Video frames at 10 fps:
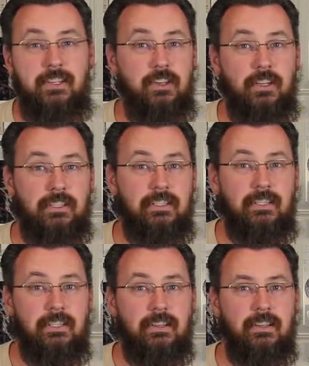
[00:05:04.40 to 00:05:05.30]
a good,
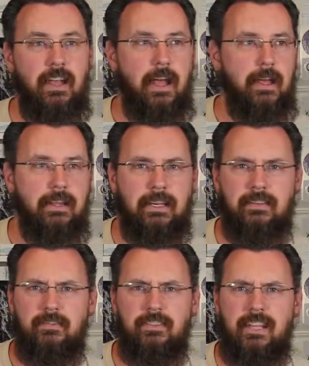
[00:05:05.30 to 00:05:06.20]
like,
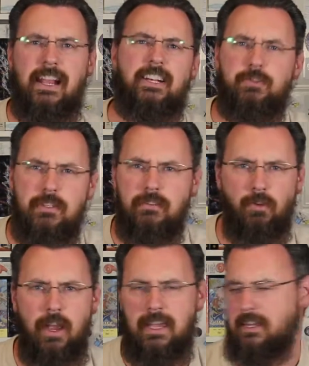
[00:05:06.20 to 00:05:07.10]
kind of like Streets of
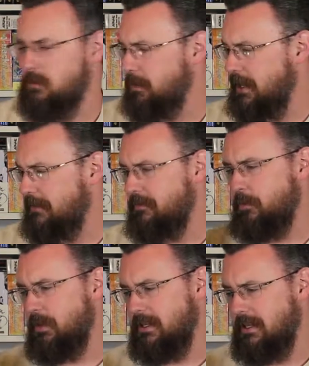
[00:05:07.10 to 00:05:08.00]
Rage, but
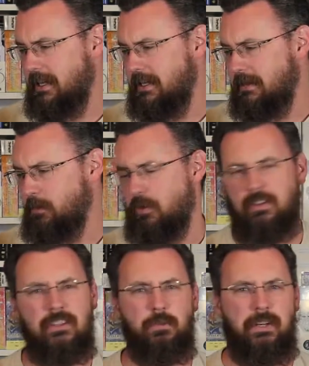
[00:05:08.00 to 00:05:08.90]
with more of a
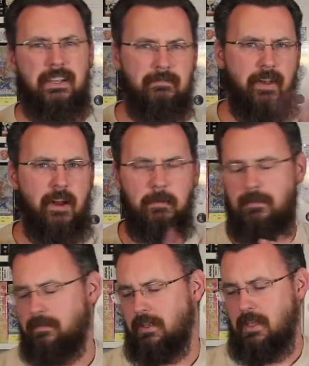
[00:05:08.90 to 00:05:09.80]
3D environment.
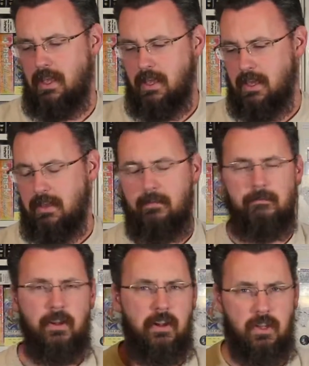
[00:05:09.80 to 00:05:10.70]

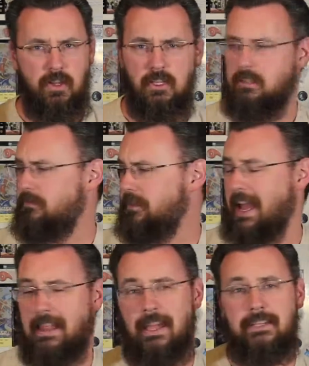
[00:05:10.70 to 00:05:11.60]
Very good. I
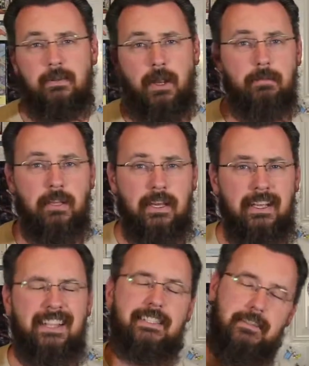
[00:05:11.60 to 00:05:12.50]
liked it when I played
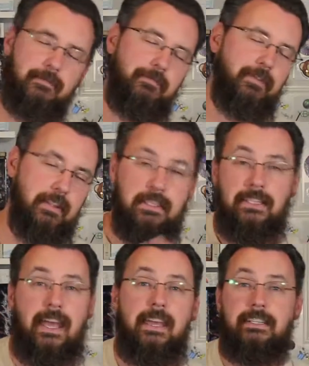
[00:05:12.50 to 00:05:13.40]
it.
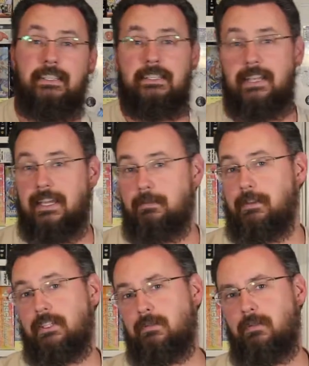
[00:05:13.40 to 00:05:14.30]
Today it doesn't stack up
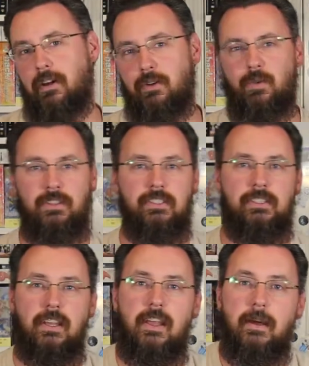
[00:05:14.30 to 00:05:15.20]
against the modern ones,
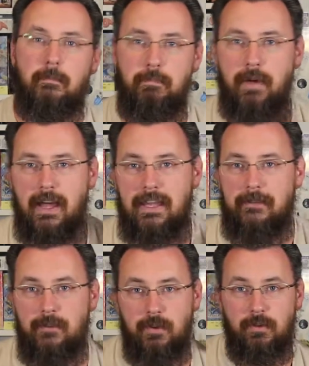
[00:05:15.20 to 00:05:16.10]
but
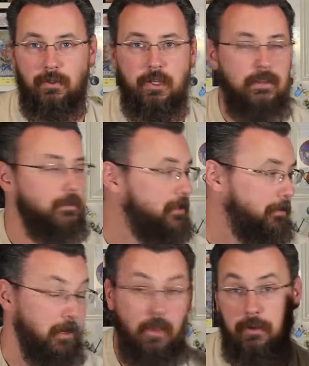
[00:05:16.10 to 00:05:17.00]
if you're looking for
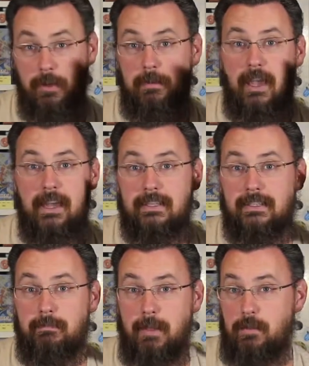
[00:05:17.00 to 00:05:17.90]
something on the Dreamcast
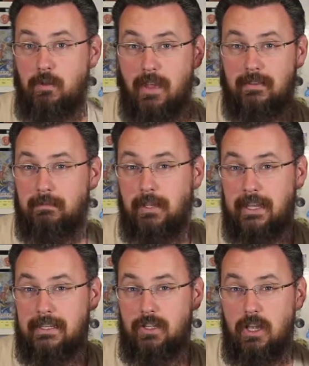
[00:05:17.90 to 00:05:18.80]
that maybe you haven't
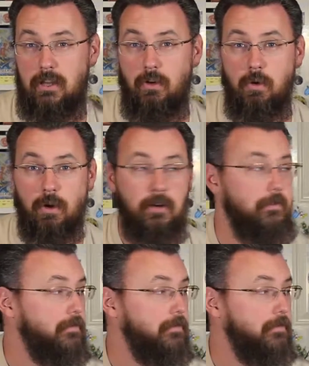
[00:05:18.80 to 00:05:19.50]
played yet, or